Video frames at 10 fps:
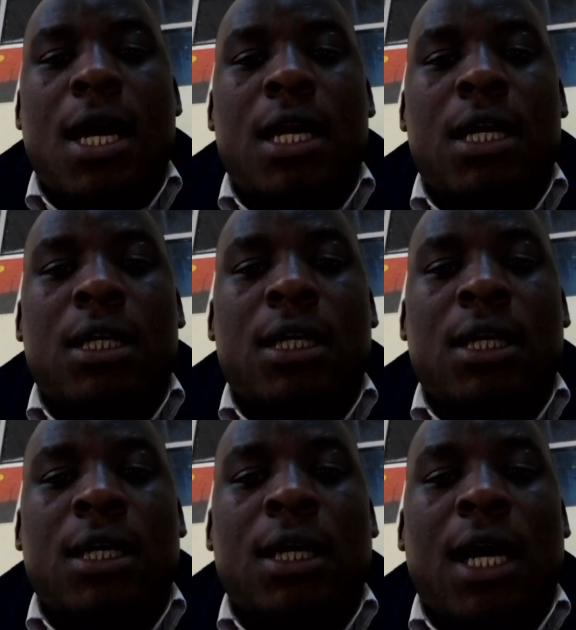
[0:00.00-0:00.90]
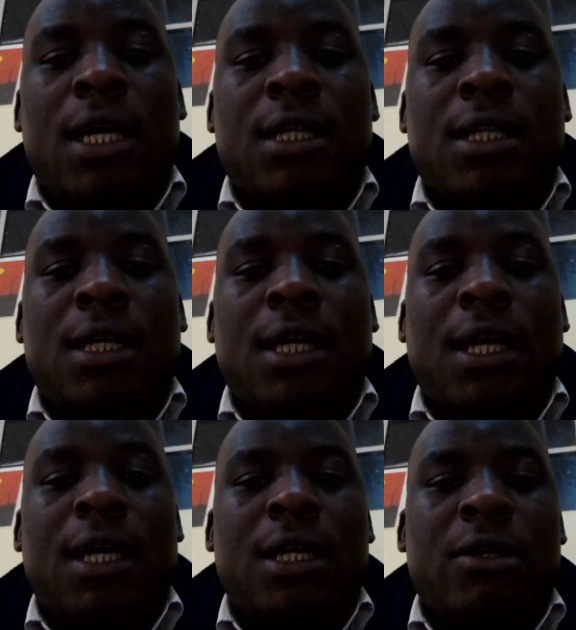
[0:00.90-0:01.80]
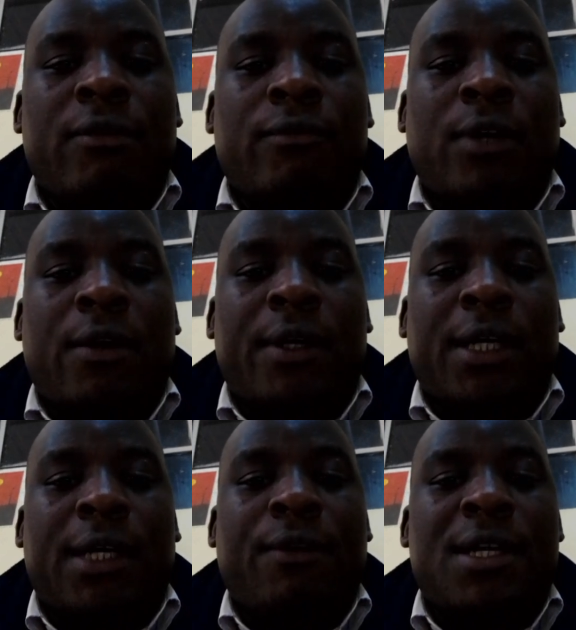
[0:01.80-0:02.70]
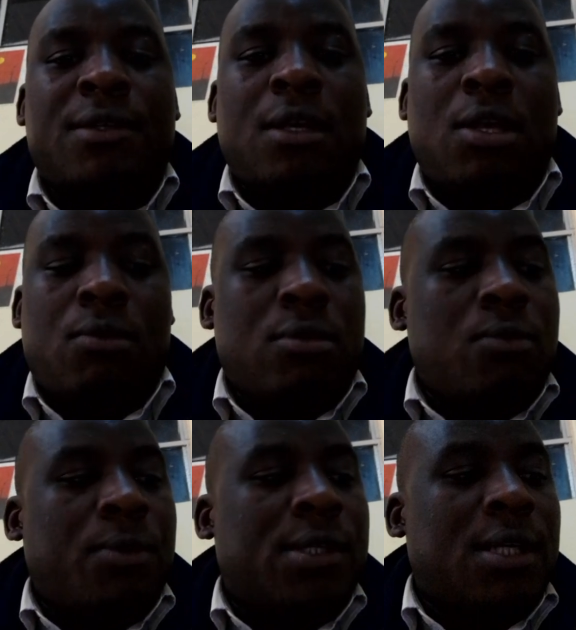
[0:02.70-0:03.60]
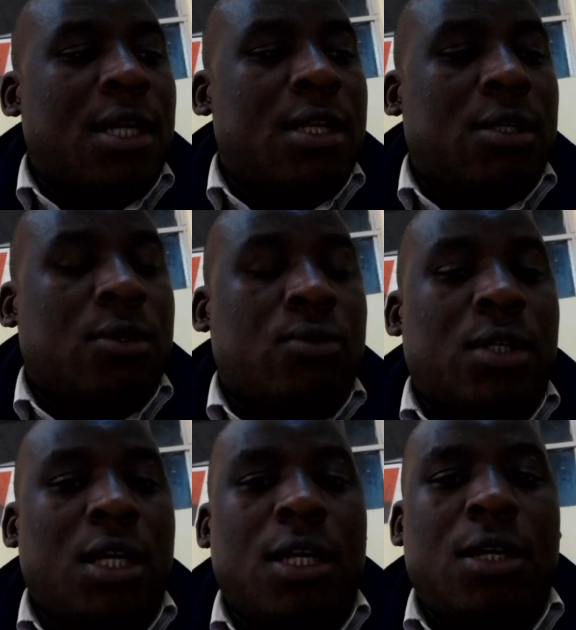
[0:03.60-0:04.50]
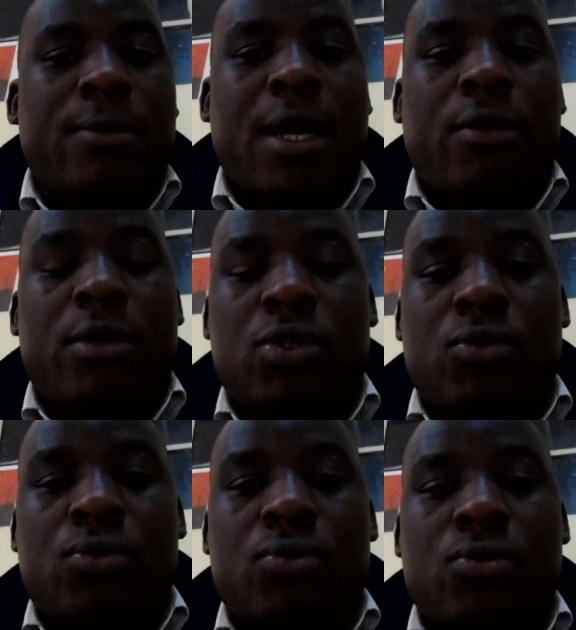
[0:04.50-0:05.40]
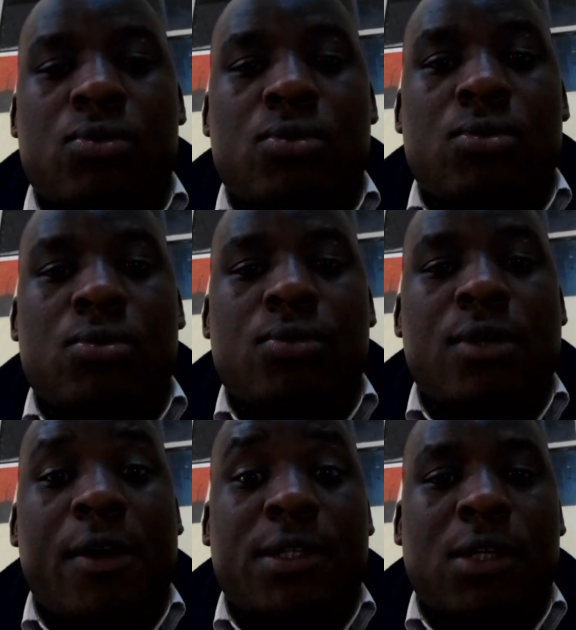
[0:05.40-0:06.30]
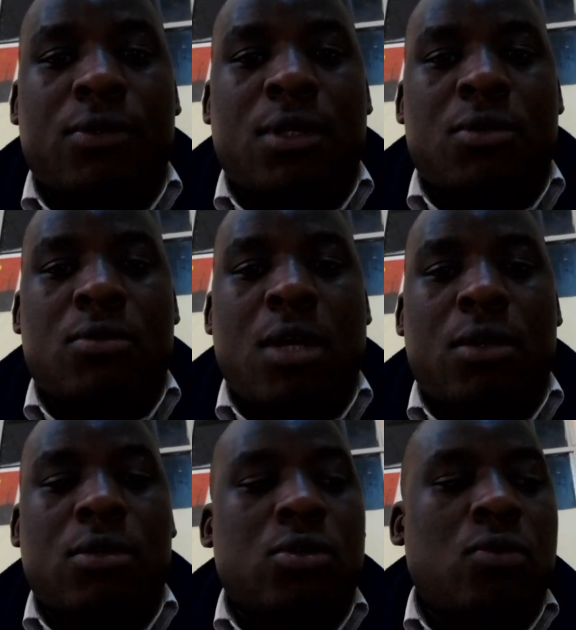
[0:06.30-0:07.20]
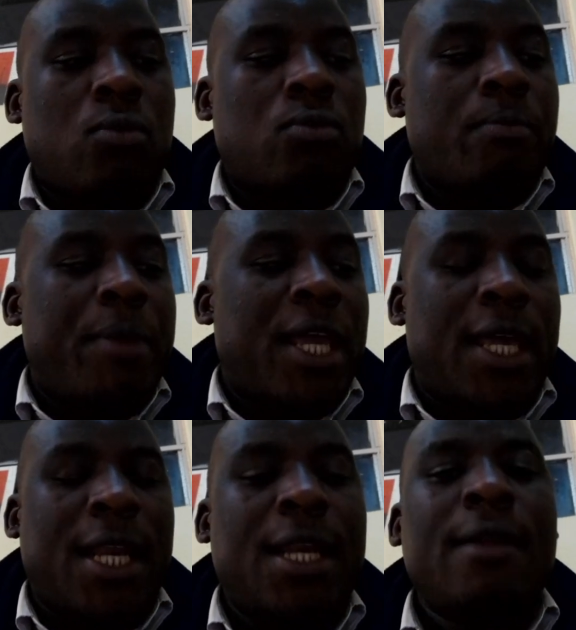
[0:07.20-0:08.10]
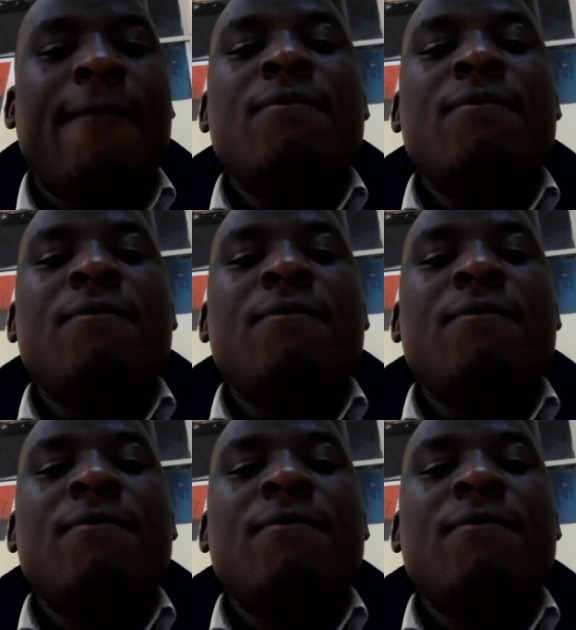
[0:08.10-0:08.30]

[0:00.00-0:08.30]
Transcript: And at the end of our first session, we said that today our second session, we are going to begin